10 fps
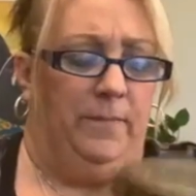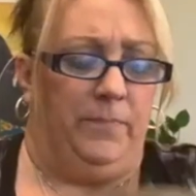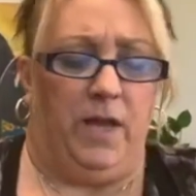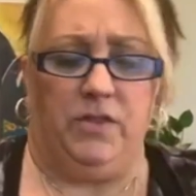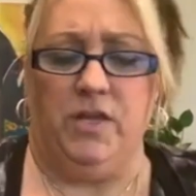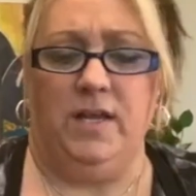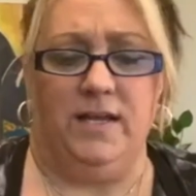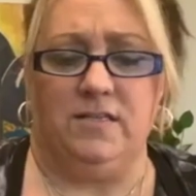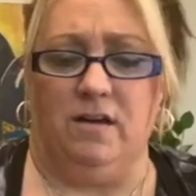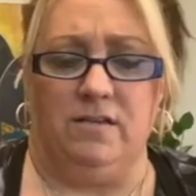
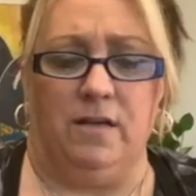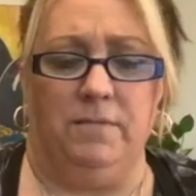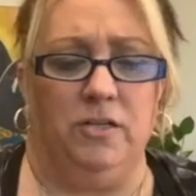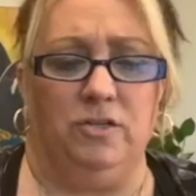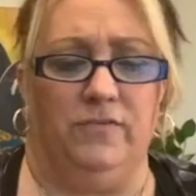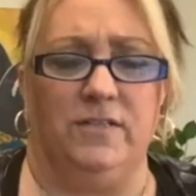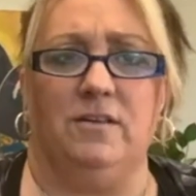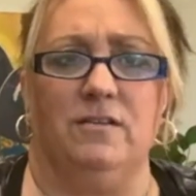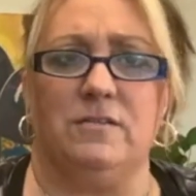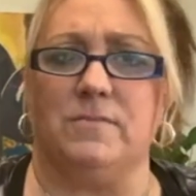I'm not sure if I
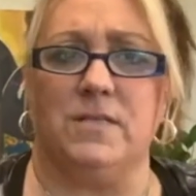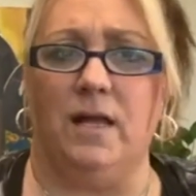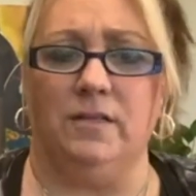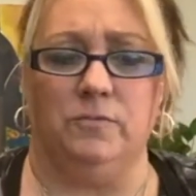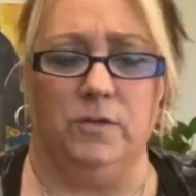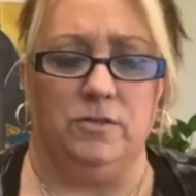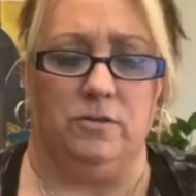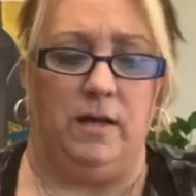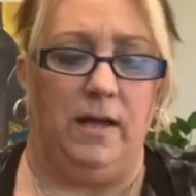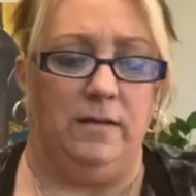saw some solid ones or
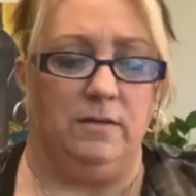not.